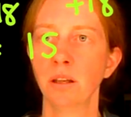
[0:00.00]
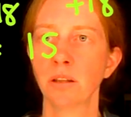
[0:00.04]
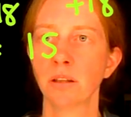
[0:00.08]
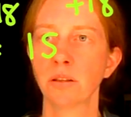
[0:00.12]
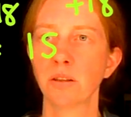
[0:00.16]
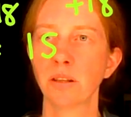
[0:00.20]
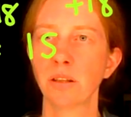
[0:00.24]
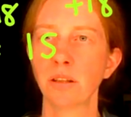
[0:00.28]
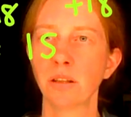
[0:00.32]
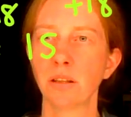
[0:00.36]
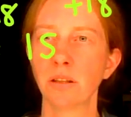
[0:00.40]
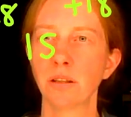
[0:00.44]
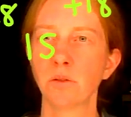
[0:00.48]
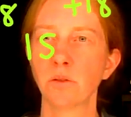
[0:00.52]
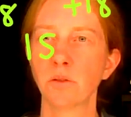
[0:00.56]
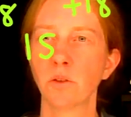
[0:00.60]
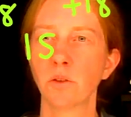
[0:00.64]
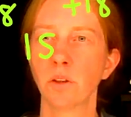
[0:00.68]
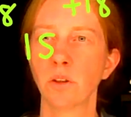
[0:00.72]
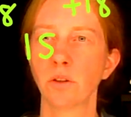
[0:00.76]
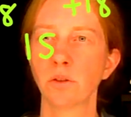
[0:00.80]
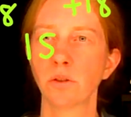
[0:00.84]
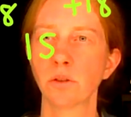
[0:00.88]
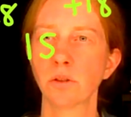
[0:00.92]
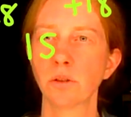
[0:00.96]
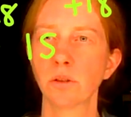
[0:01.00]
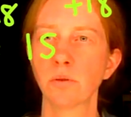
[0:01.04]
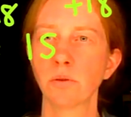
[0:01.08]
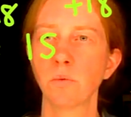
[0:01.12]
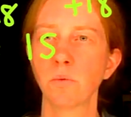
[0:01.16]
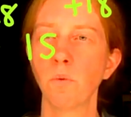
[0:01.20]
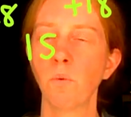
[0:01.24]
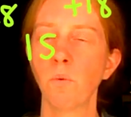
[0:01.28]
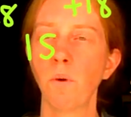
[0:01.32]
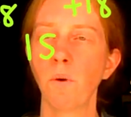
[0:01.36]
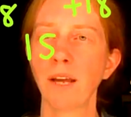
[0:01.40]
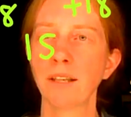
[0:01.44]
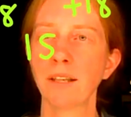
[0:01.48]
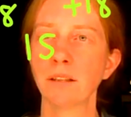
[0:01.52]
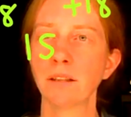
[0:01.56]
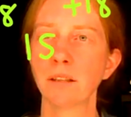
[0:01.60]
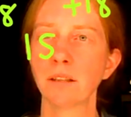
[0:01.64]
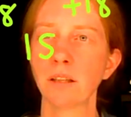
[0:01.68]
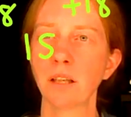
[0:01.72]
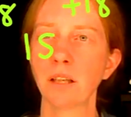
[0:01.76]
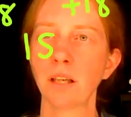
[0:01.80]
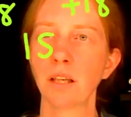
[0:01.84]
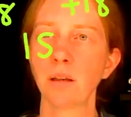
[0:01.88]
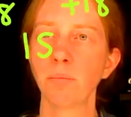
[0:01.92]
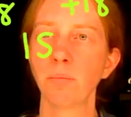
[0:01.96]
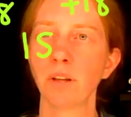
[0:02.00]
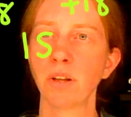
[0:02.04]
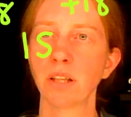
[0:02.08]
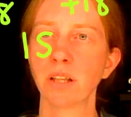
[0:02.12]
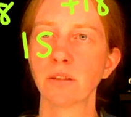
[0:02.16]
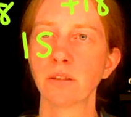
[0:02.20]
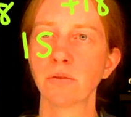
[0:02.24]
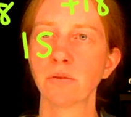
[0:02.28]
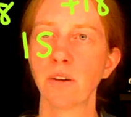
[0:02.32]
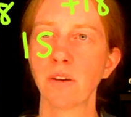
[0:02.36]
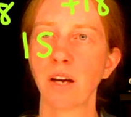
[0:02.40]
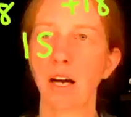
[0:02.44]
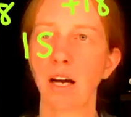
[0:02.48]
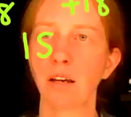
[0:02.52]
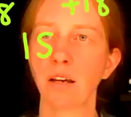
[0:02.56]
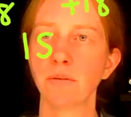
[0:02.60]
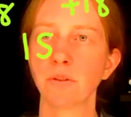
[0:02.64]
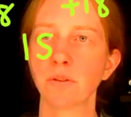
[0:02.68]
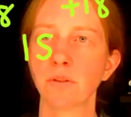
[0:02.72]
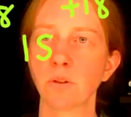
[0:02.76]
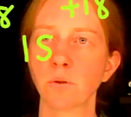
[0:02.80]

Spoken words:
So this is 20 plus 5,